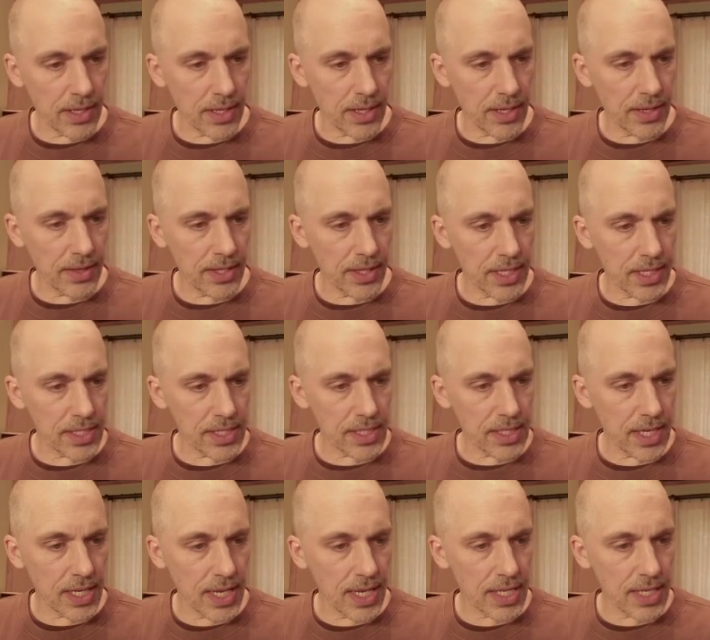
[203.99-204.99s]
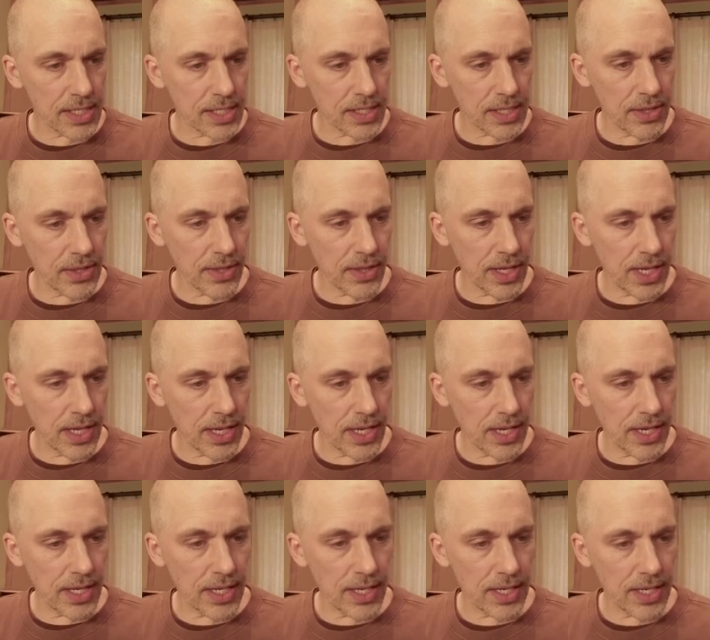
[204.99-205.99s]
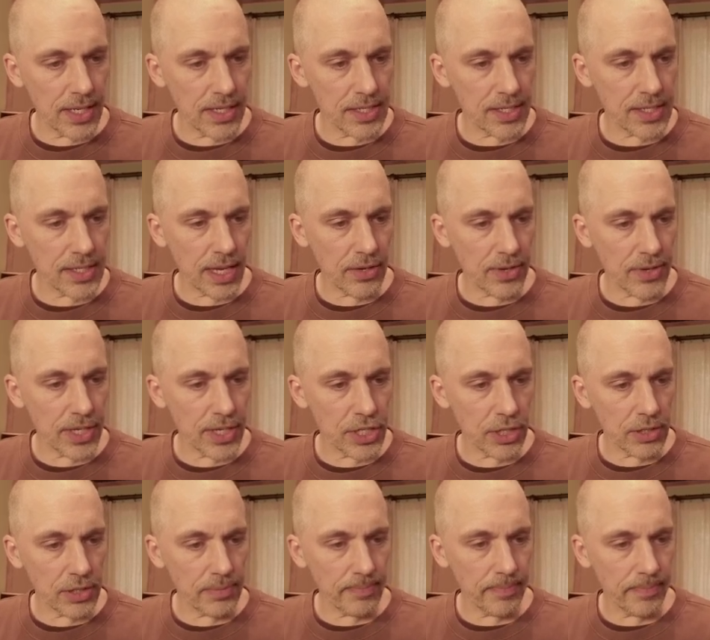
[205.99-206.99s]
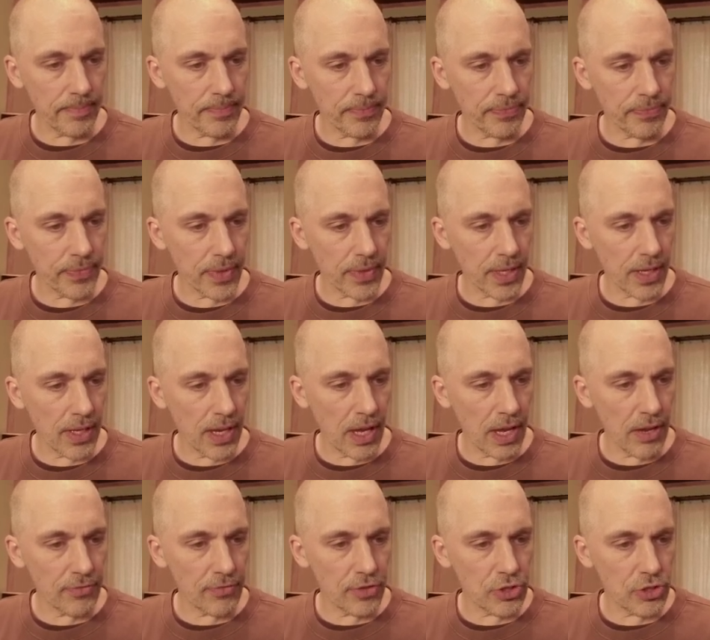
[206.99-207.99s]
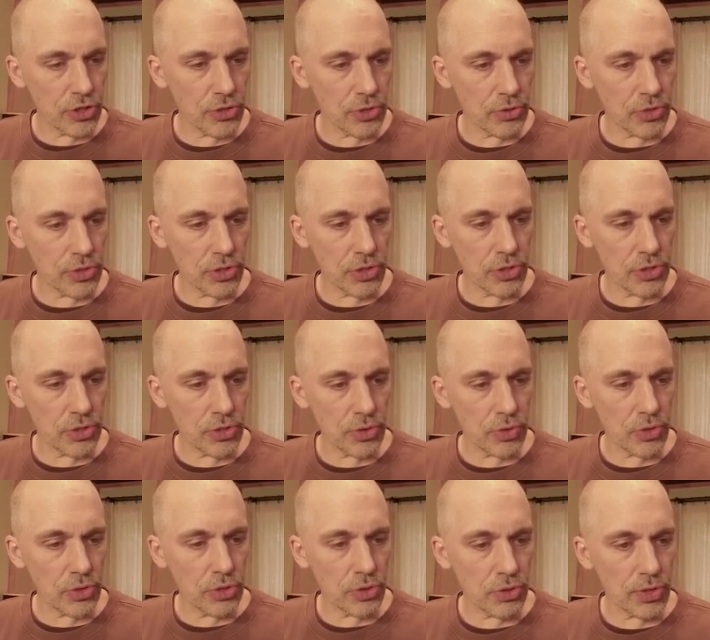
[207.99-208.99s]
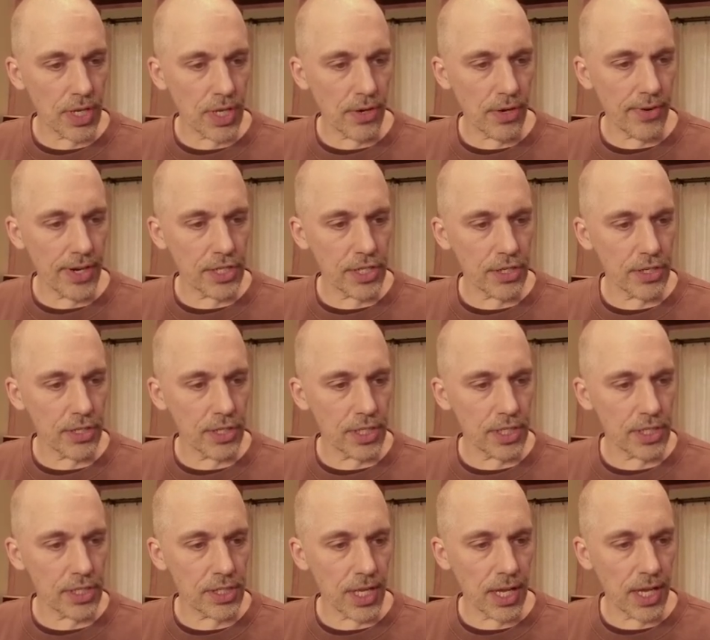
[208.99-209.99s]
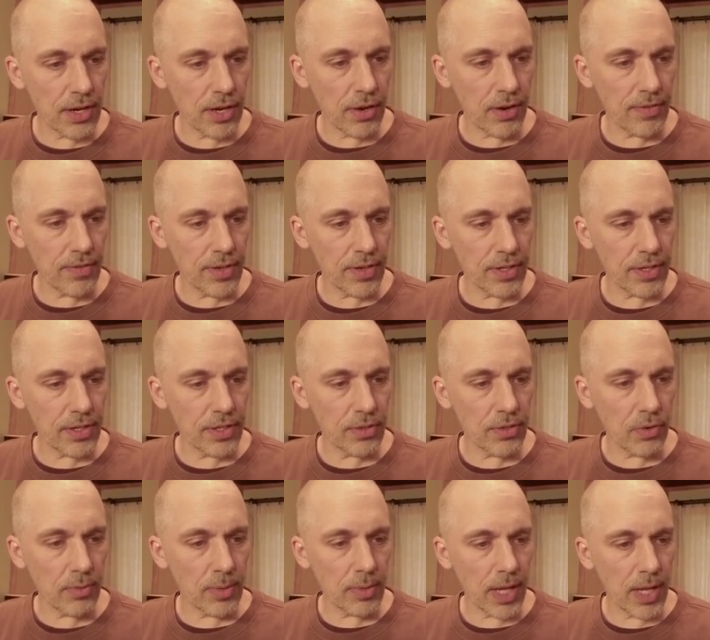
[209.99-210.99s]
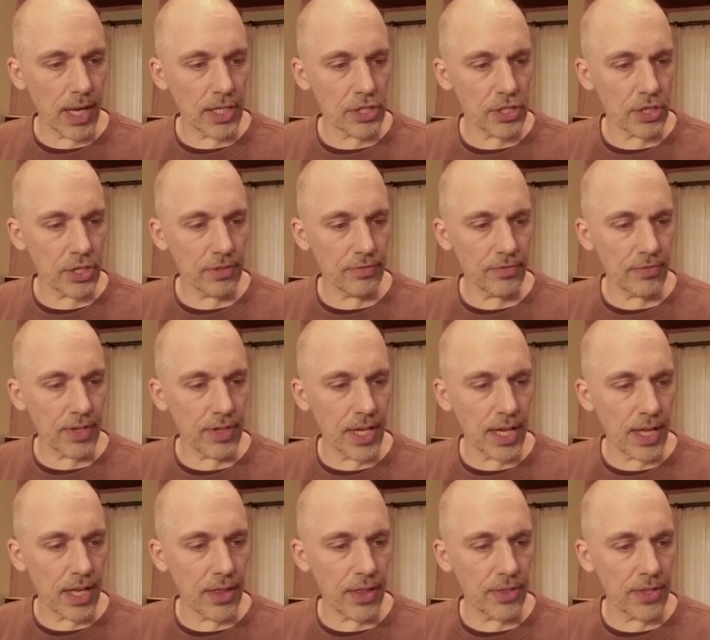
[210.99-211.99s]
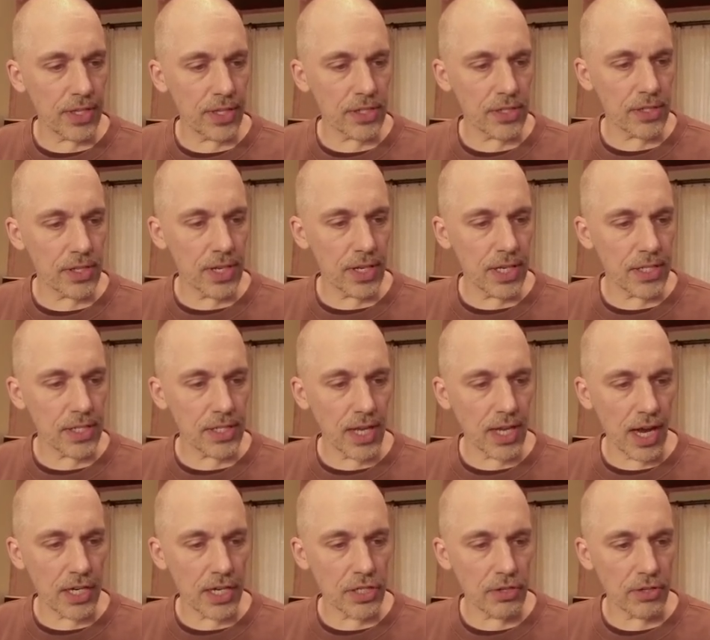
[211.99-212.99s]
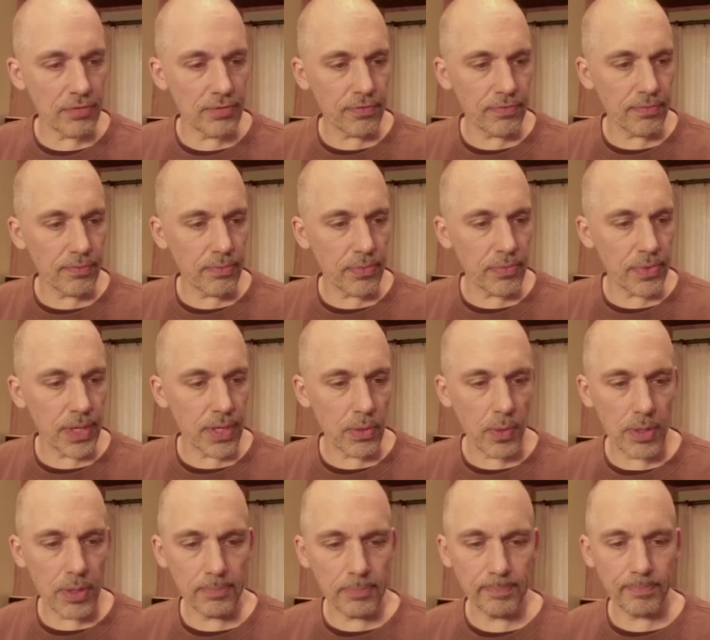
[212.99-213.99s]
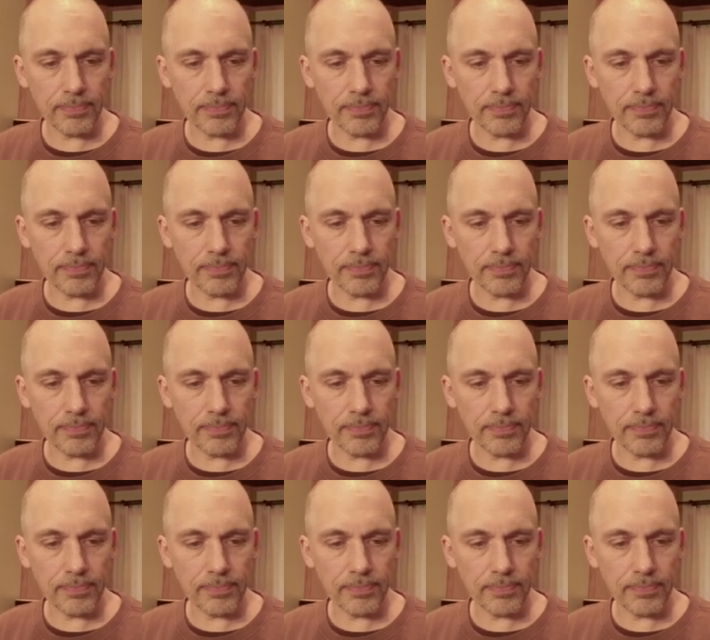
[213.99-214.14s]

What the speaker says: This is the saturation, if you choose to use saturation instead of a normal high shelf, and this is the high shelf in one.